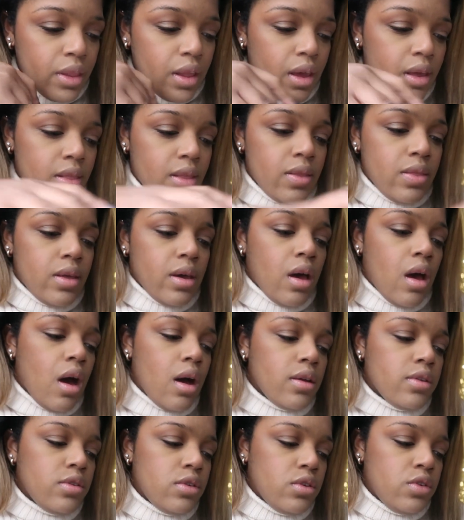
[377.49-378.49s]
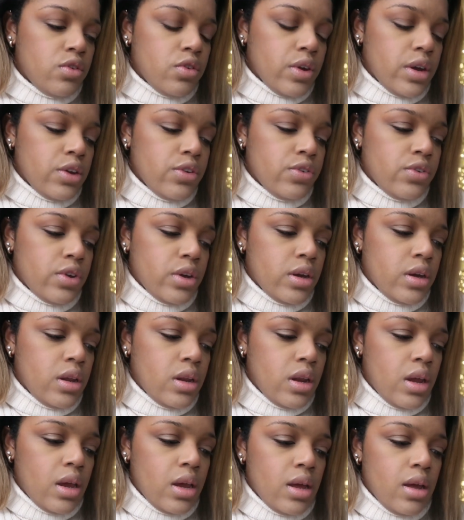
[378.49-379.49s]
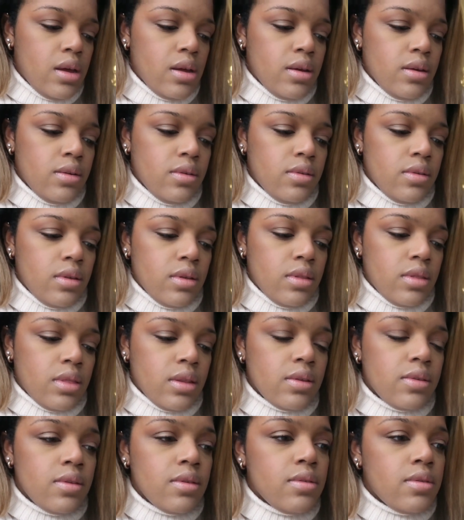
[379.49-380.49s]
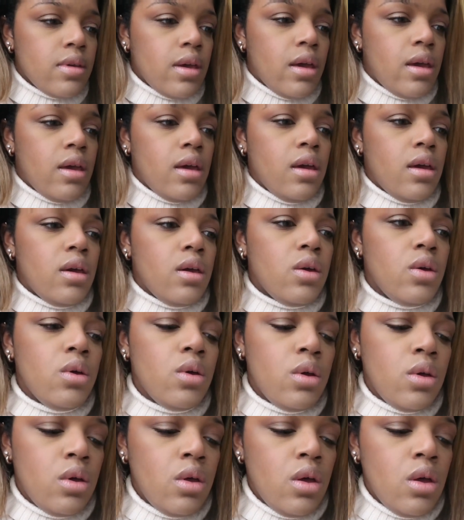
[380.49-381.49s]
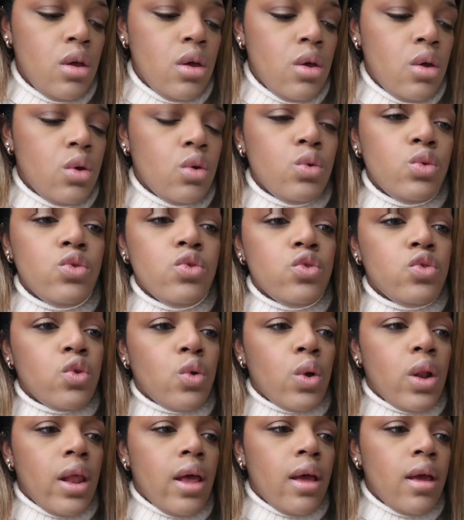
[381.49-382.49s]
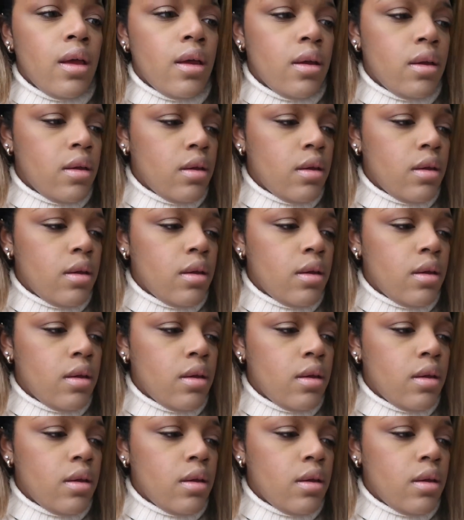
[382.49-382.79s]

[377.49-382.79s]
And then the concentration is, this is a eau de toilette,